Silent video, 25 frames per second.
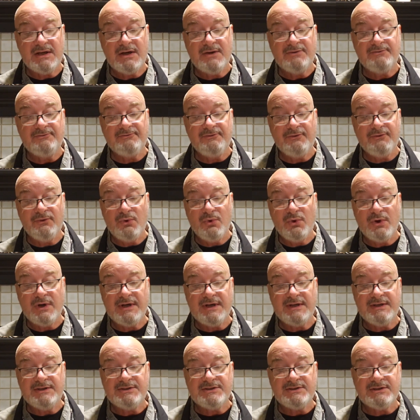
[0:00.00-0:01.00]

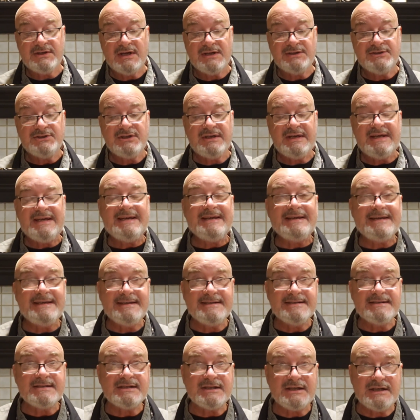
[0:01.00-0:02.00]
Avoid such
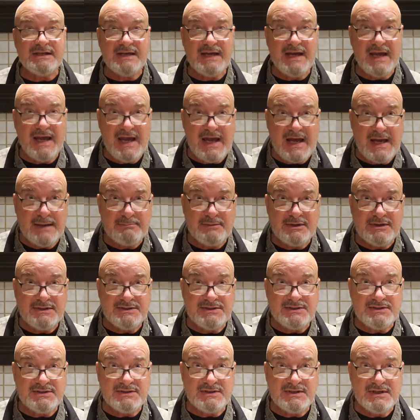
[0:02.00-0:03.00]
easy
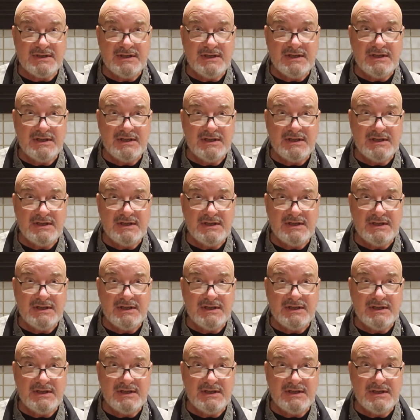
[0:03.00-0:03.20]
habits